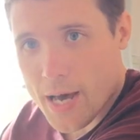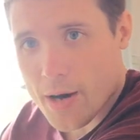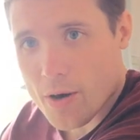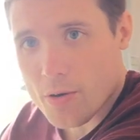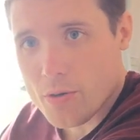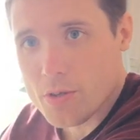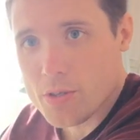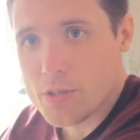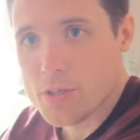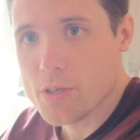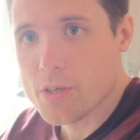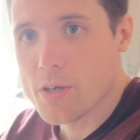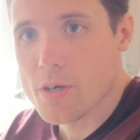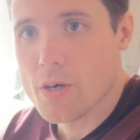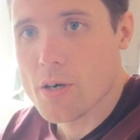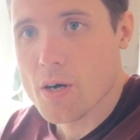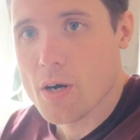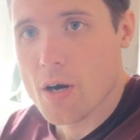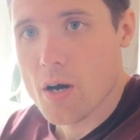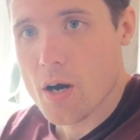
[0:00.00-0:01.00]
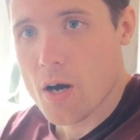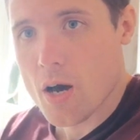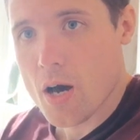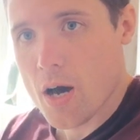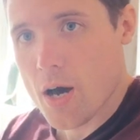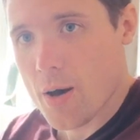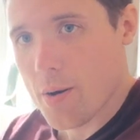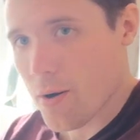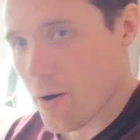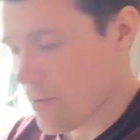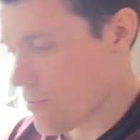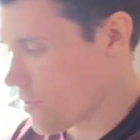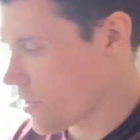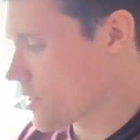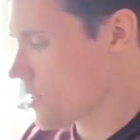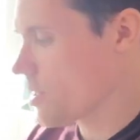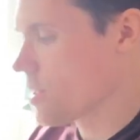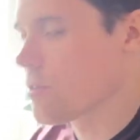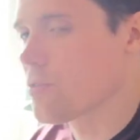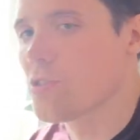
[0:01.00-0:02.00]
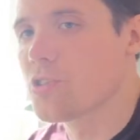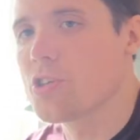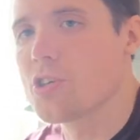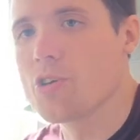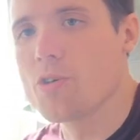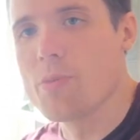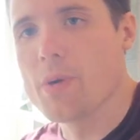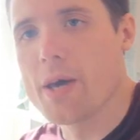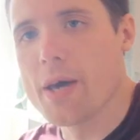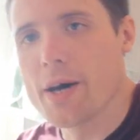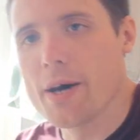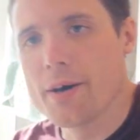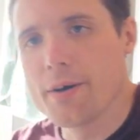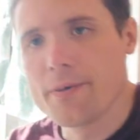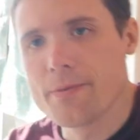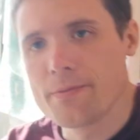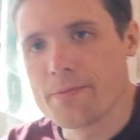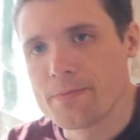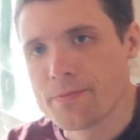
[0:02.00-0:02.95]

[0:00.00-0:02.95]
out of this little tube here.